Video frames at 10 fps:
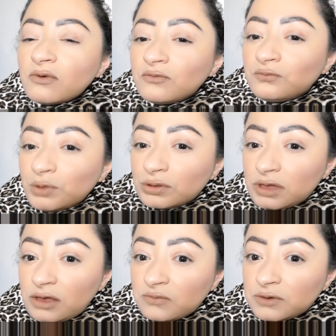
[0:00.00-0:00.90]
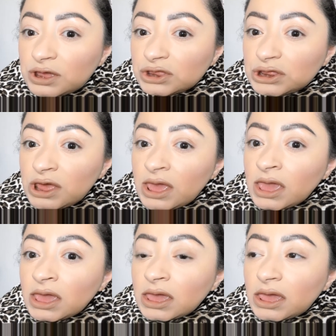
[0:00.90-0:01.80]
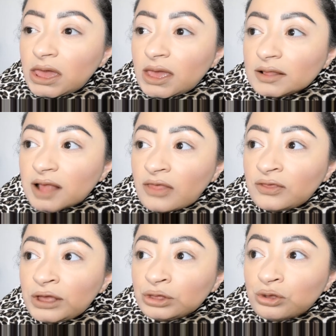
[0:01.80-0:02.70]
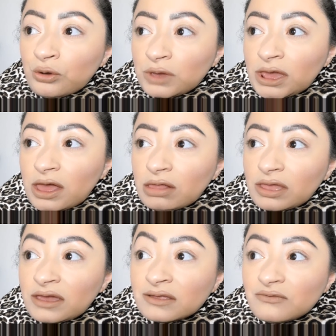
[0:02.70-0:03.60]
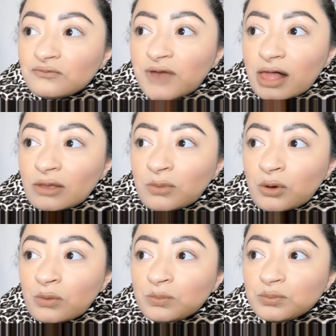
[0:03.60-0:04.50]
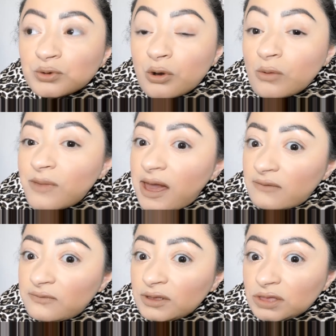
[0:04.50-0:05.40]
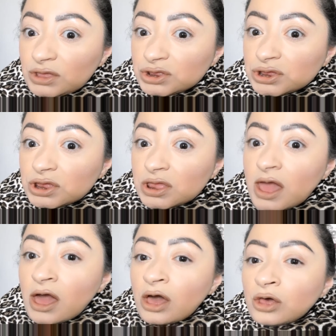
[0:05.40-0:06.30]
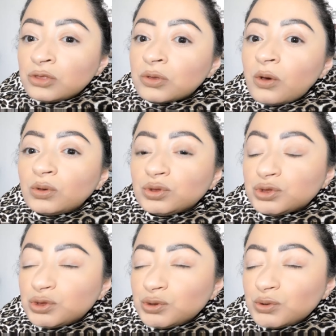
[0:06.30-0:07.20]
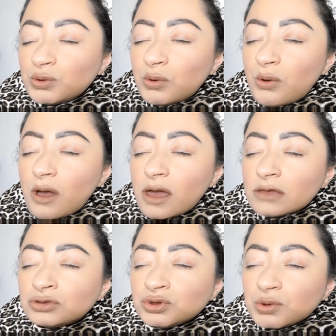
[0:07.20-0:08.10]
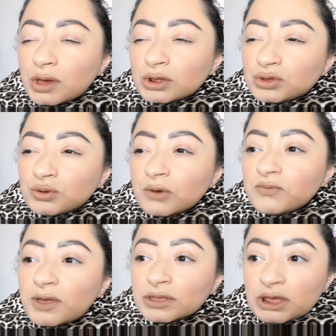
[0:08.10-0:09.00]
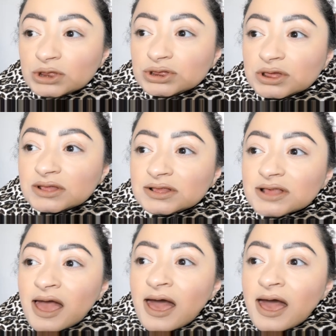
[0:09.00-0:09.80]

a full coverage is the L'Oreal Infallible Pro Matte Foundation. Those two drugstore foundations,